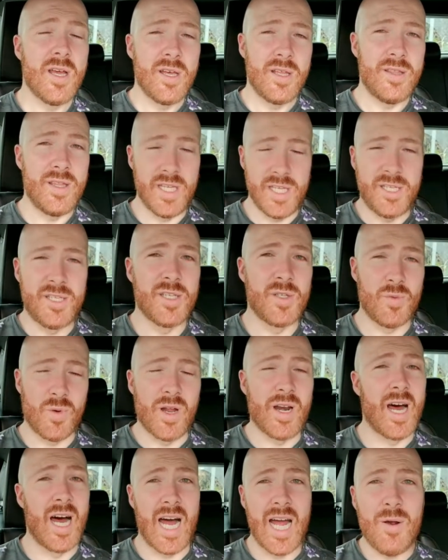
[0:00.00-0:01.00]
This is
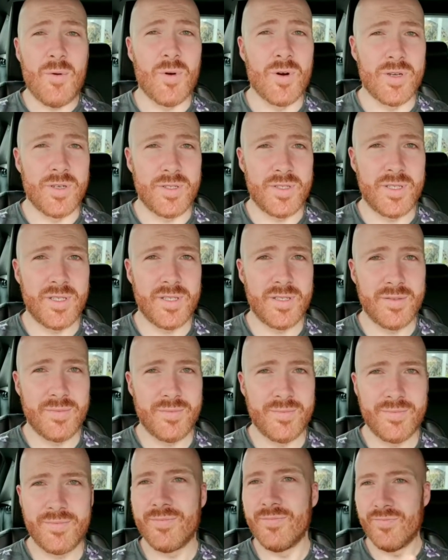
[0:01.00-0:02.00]
what I want,
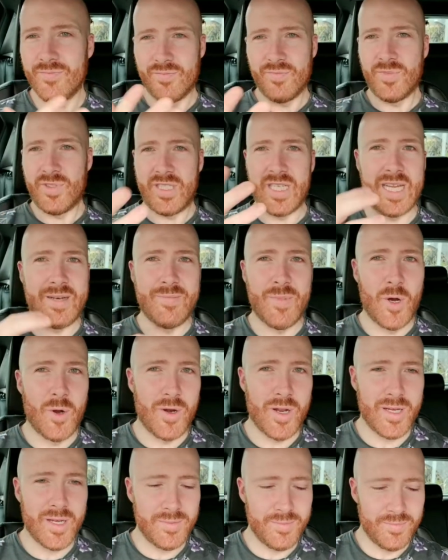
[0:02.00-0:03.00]
said Mona.